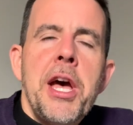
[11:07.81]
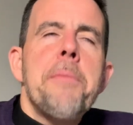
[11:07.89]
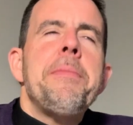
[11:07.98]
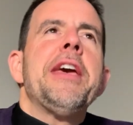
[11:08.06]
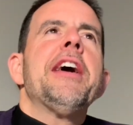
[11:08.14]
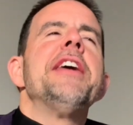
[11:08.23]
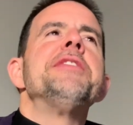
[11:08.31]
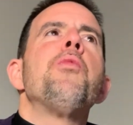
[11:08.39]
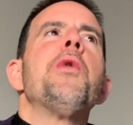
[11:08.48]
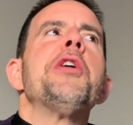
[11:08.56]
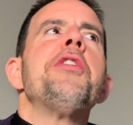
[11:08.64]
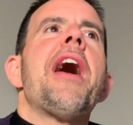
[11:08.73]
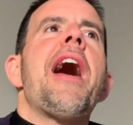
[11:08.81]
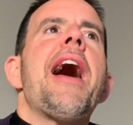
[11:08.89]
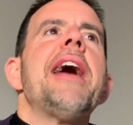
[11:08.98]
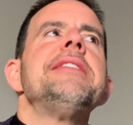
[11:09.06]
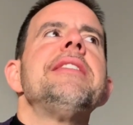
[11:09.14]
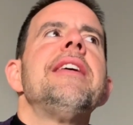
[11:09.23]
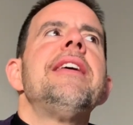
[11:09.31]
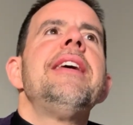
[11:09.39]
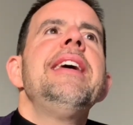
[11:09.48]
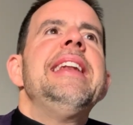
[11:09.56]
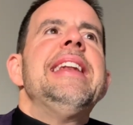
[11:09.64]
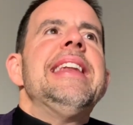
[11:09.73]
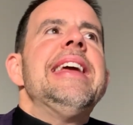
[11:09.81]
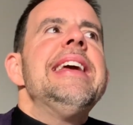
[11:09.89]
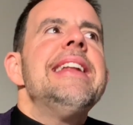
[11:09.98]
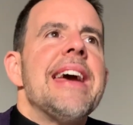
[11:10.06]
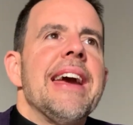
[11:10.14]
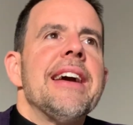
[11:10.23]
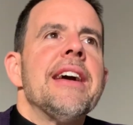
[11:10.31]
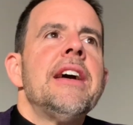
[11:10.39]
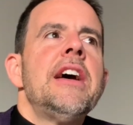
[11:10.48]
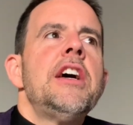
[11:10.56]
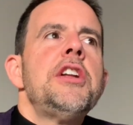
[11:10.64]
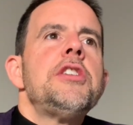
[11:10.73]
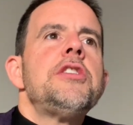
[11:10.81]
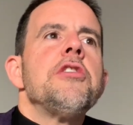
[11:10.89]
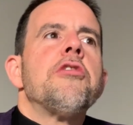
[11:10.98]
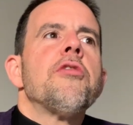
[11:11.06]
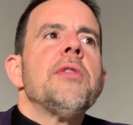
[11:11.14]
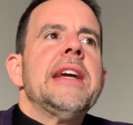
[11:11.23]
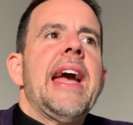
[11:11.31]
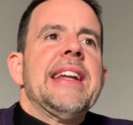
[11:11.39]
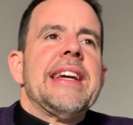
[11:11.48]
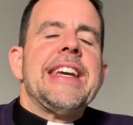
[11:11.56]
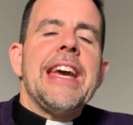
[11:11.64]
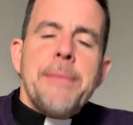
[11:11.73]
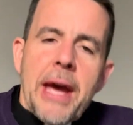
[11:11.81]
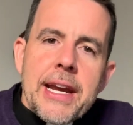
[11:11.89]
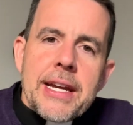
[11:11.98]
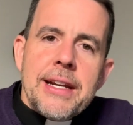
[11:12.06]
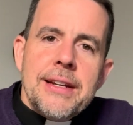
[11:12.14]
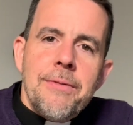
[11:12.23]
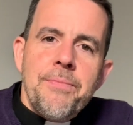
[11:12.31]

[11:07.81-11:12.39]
because we're not needing to create a gimmick